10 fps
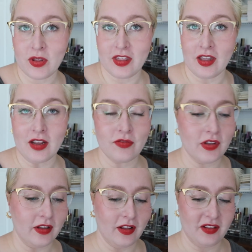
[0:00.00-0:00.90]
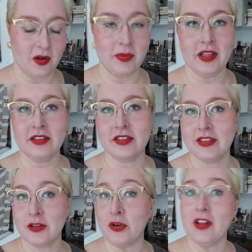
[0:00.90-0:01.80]
with that, I feel a little bit,
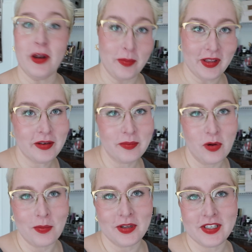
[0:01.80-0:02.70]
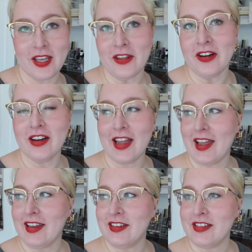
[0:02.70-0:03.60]
or a lot of it, more put together
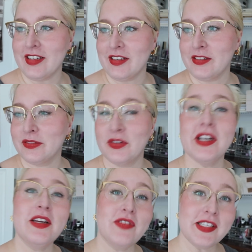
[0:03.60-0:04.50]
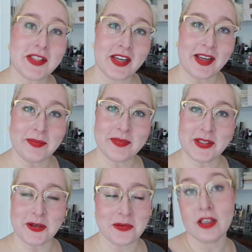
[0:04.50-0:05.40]
and ready to face the day.
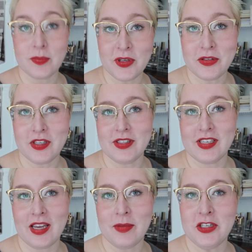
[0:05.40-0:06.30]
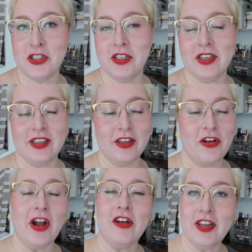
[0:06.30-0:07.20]
So I suppose it's time I should
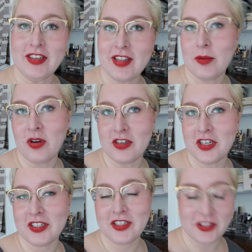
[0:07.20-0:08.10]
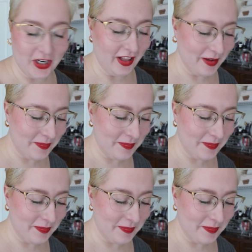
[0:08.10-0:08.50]
crack on into that project, shall I?